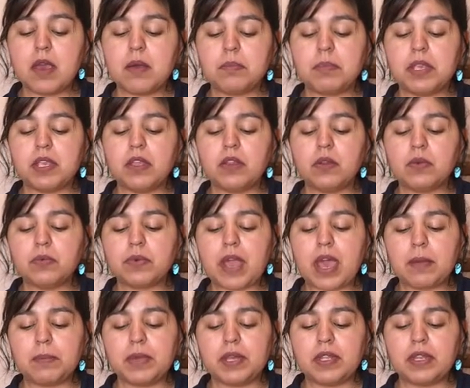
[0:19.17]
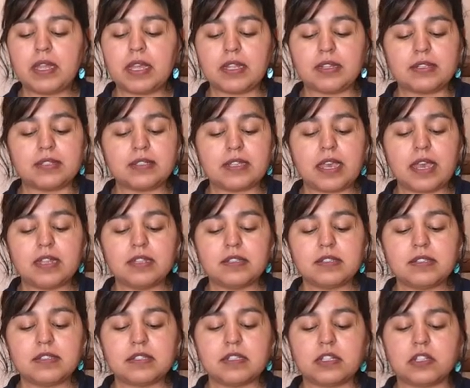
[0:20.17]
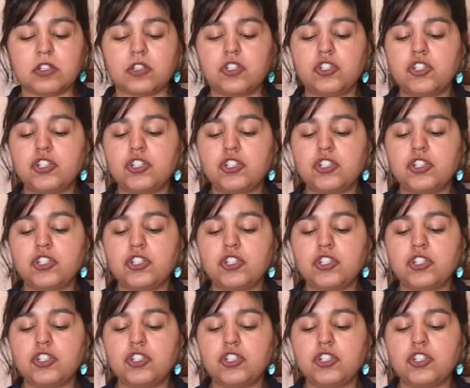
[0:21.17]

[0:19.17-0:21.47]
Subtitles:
Peter Rabbit had sat still